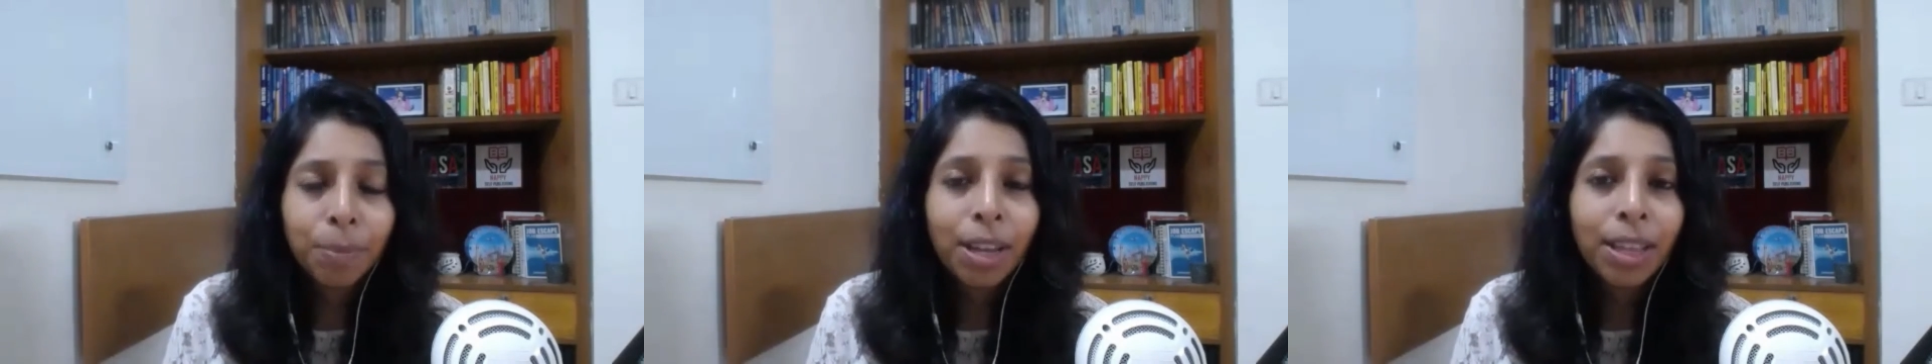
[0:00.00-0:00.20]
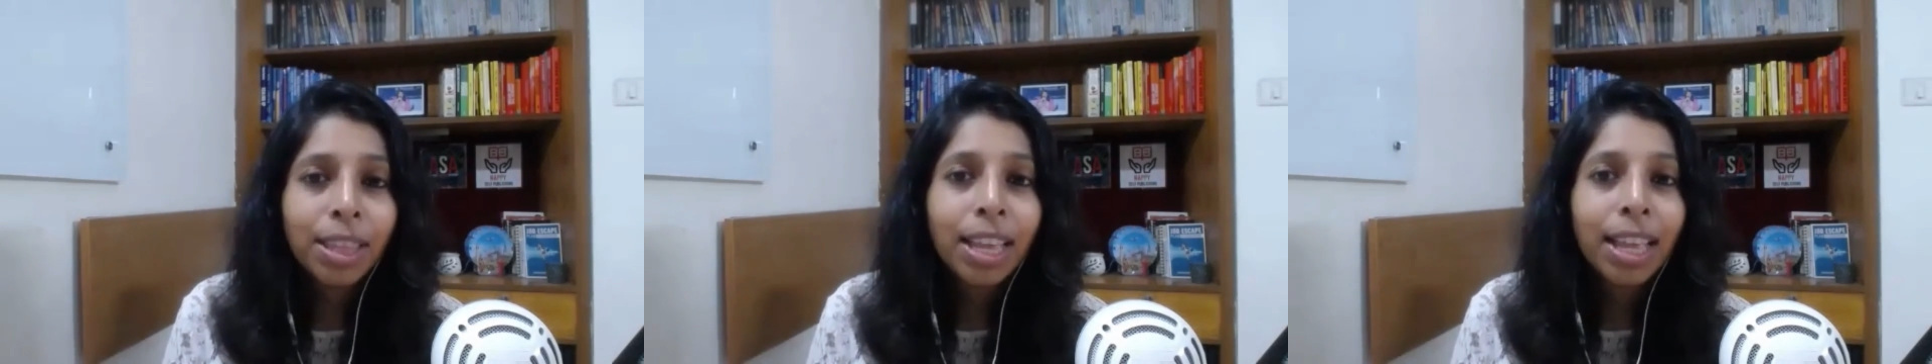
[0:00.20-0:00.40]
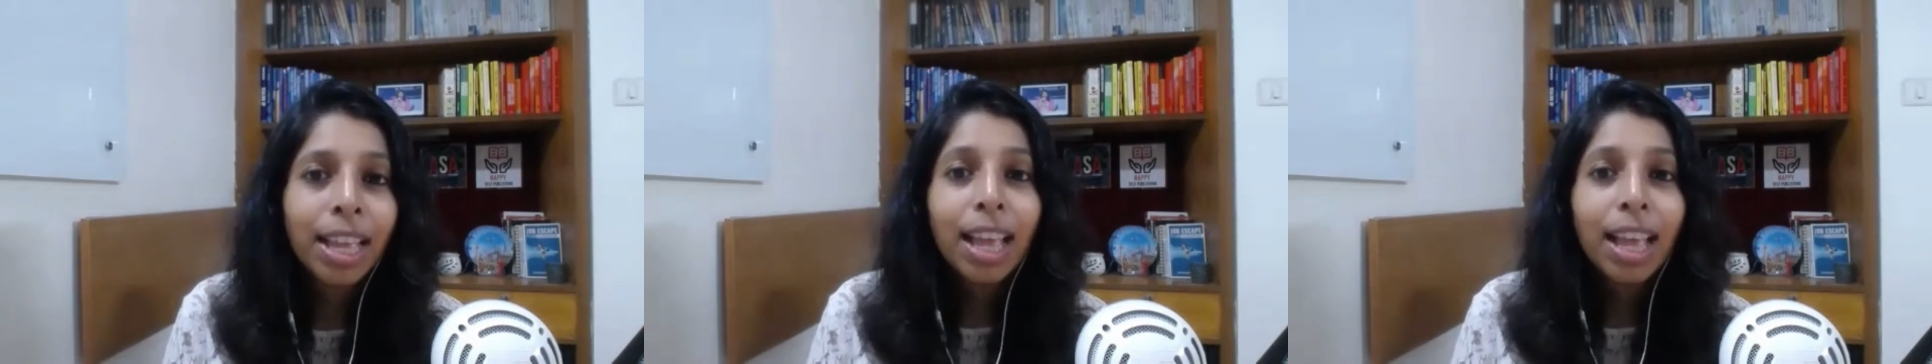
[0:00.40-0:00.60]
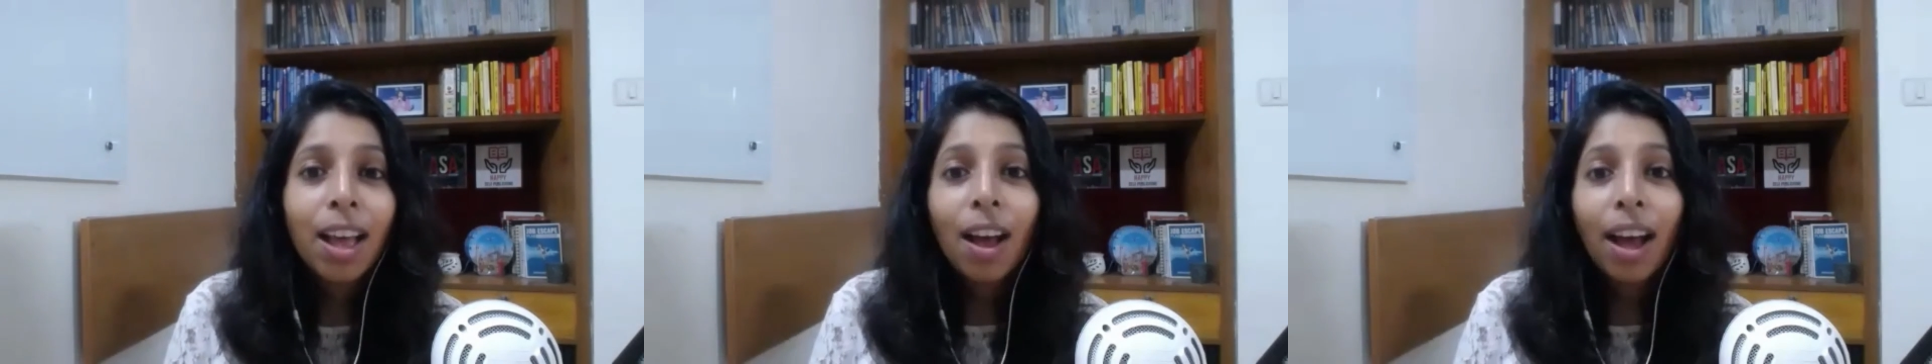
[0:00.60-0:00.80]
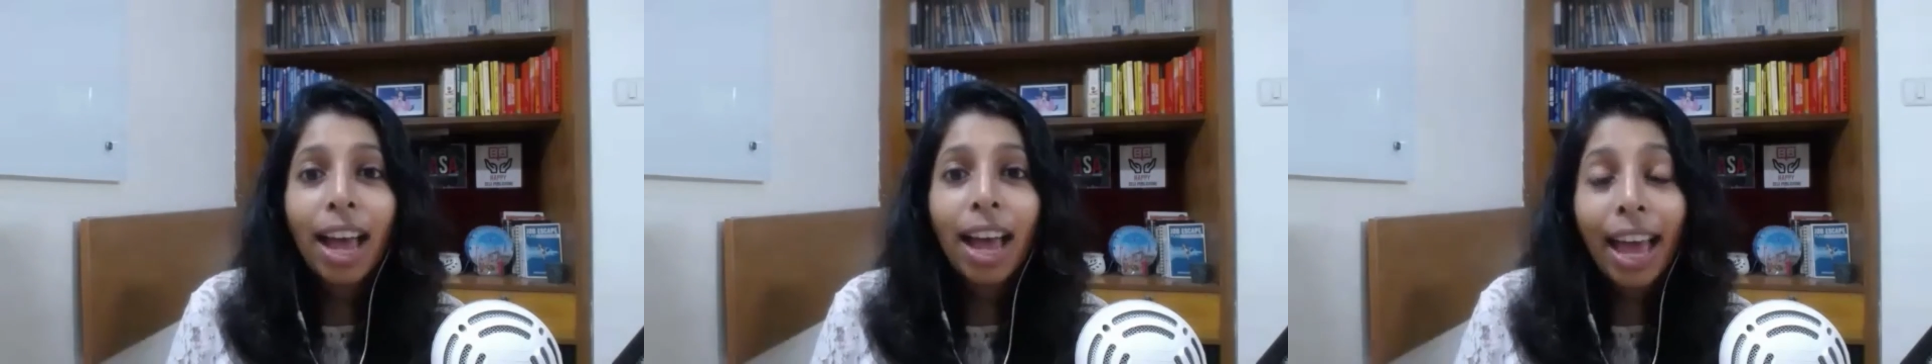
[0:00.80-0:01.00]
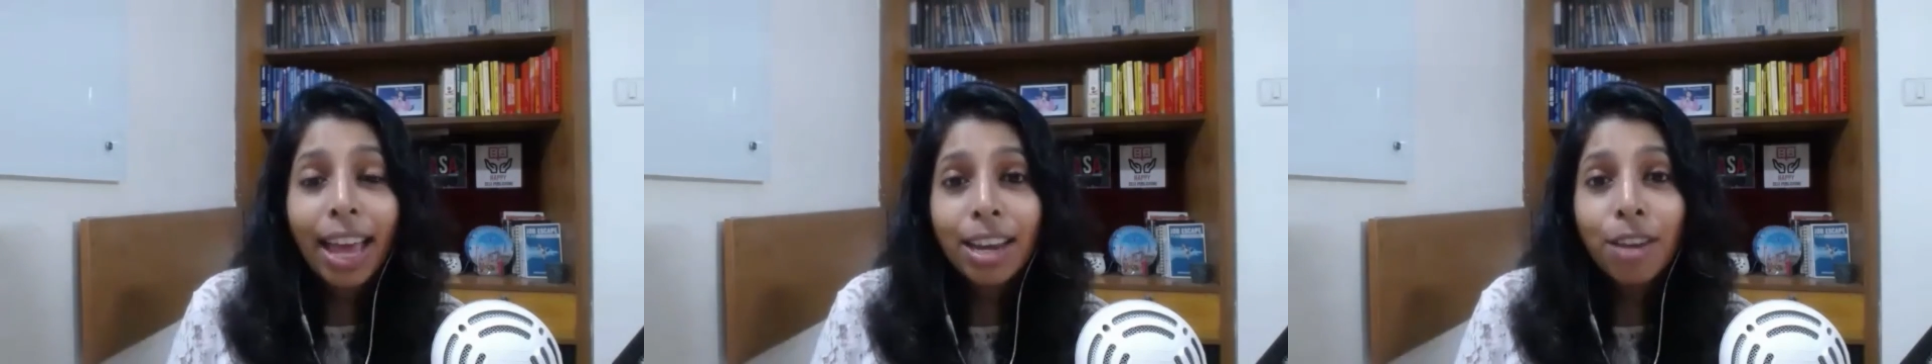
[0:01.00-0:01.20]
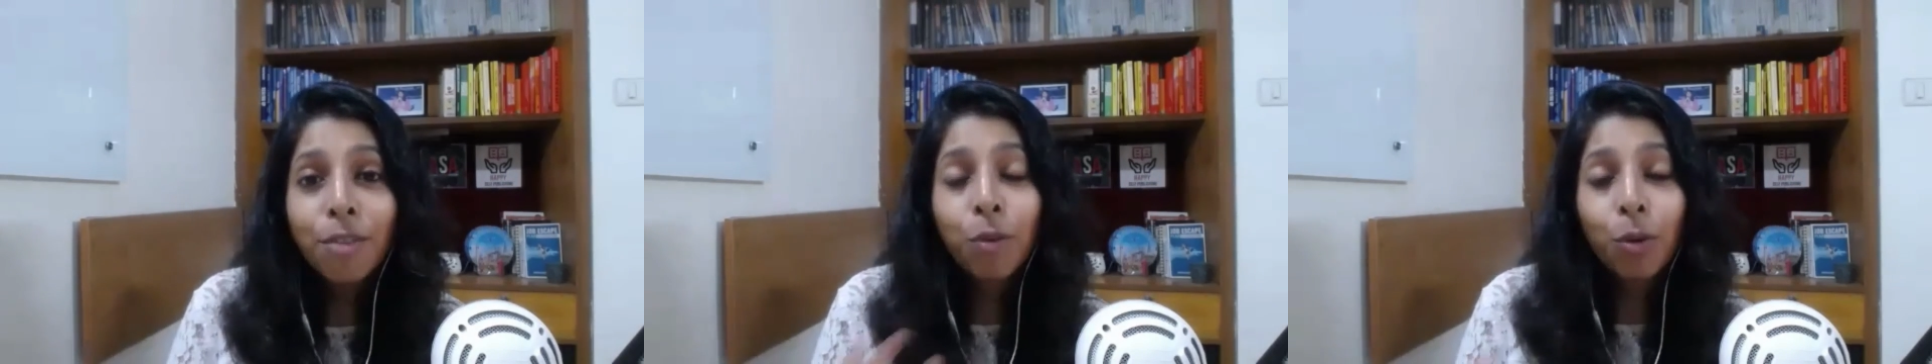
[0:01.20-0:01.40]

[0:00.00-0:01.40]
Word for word: month. And if you